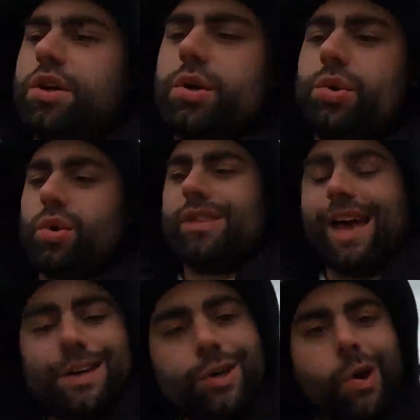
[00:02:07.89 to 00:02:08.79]
you are
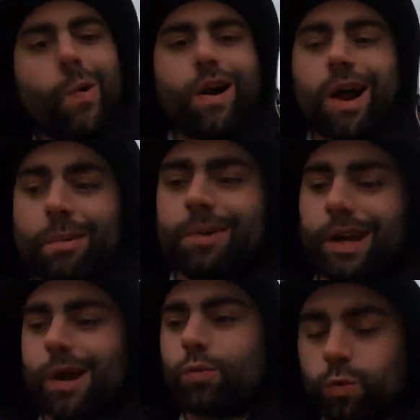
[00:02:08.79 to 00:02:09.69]
like, you know what, I'm
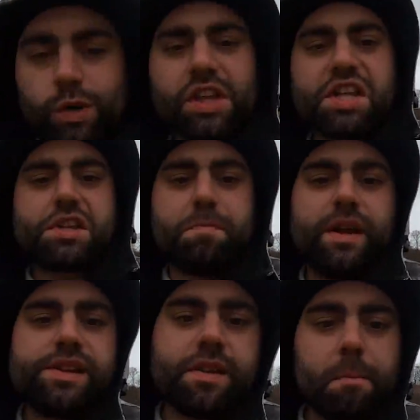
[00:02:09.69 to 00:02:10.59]
going to really
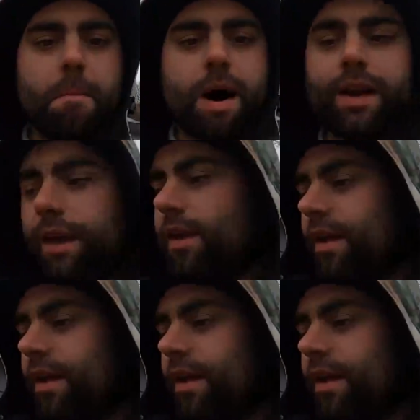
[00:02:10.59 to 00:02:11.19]
spend some money.